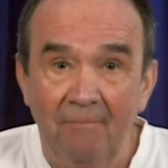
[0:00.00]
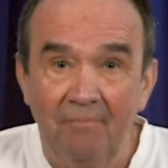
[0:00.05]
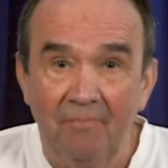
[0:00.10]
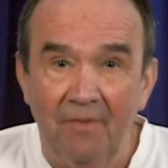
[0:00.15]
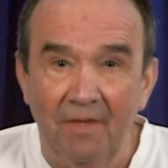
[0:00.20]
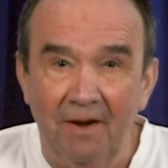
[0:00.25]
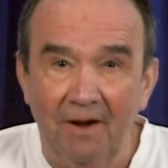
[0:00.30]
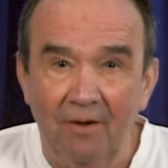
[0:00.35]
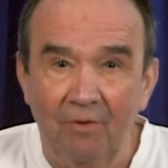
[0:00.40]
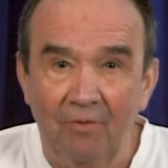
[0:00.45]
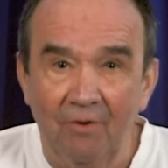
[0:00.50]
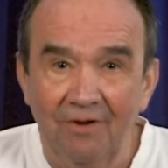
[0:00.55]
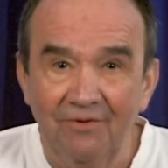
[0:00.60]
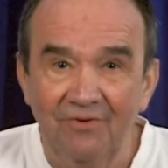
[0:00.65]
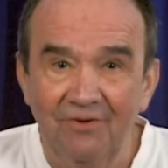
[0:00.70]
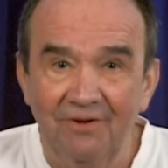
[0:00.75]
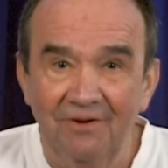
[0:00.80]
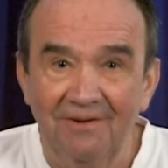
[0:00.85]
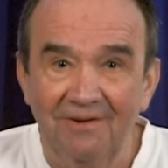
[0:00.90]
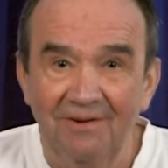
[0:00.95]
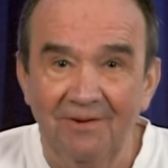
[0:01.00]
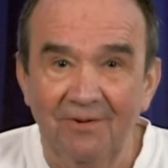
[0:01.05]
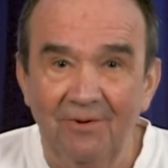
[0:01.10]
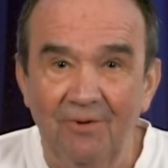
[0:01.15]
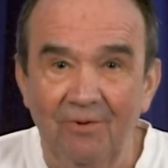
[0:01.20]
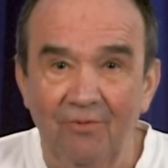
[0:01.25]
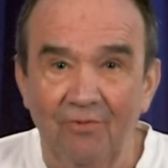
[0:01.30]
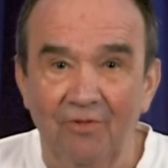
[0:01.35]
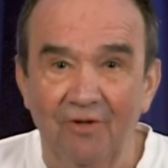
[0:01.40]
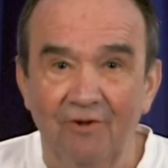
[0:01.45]
And I want you to
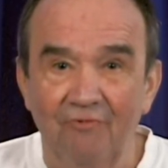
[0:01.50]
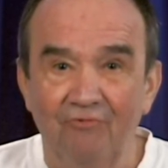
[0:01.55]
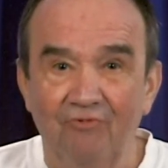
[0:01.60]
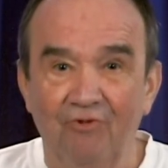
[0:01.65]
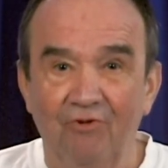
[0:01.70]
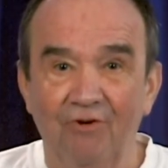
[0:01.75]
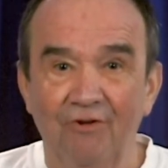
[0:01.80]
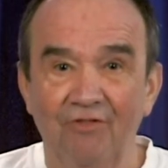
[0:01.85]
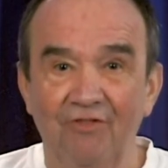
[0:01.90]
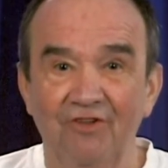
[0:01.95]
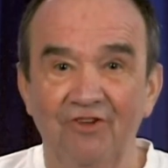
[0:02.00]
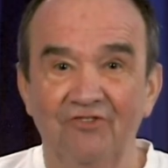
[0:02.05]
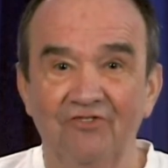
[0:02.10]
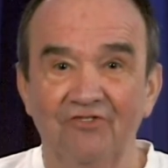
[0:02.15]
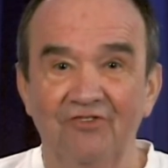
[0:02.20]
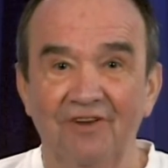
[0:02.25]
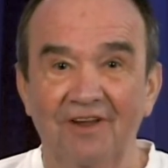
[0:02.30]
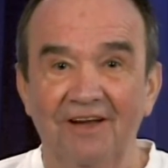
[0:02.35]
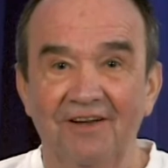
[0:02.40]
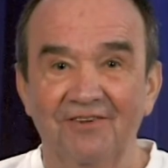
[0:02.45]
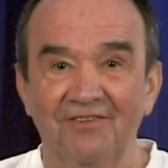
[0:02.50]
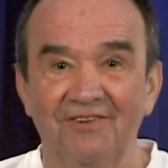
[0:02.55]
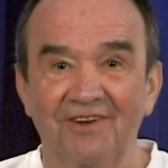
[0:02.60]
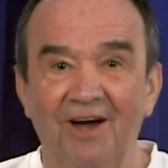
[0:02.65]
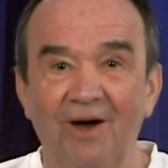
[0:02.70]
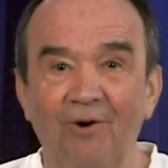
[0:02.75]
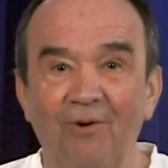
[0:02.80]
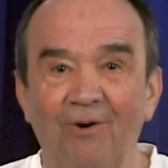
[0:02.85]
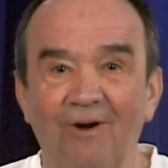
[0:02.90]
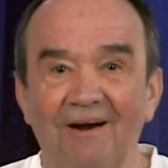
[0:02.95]
know that for this next
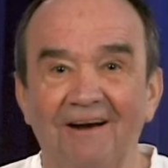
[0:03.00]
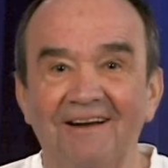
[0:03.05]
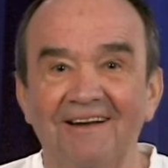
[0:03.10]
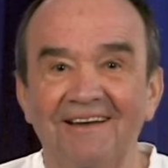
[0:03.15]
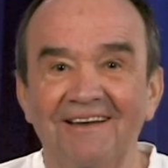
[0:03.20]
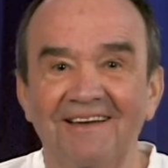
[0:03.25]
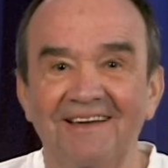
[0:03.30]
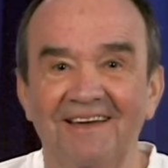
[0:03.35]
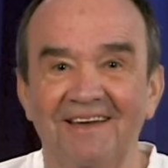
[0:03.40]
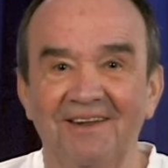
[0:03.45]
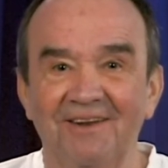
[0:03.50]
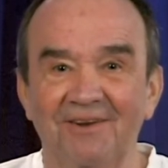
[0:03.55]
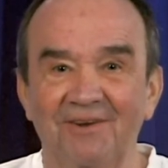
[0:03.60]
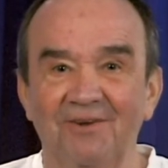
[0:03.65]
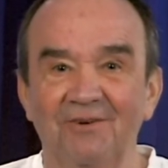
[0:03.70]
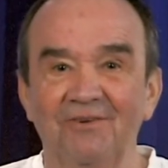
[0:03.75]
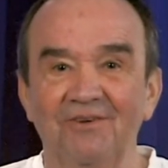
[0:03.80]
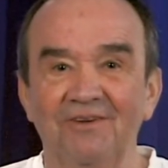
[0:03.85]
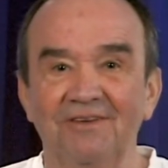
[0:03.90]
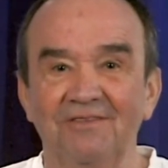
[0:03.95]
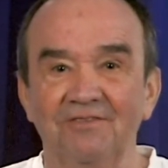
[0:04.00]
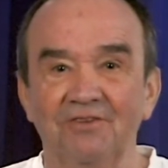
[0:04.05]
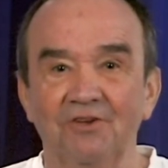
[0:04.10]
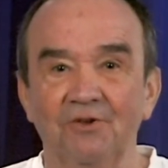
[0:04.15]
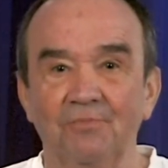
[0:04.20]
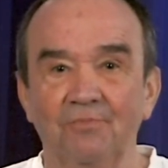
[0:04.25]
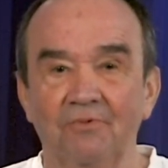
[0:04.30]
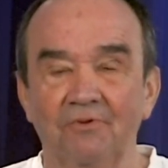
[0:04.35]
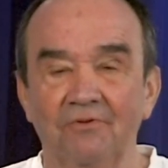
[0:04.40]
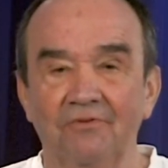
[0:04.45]
hour and during this
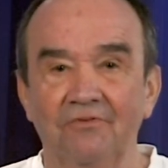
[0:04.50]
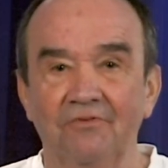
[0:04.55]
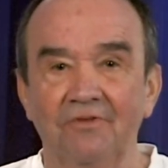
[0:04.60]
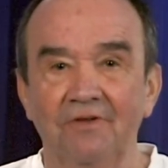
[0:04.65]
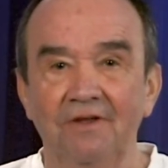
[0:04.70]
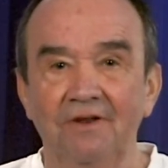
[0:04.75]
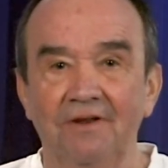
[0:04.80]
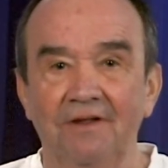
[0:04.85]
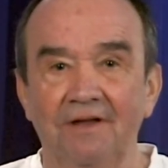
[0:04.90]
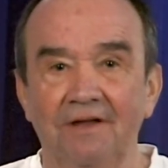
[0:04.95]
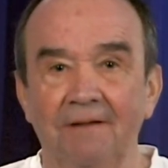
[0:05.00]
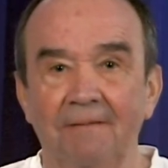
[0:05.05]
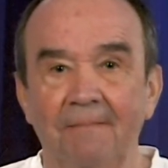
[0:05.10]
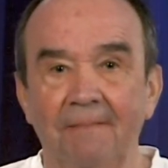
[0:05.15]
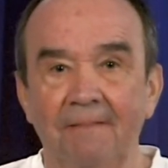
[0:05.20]
proceeding,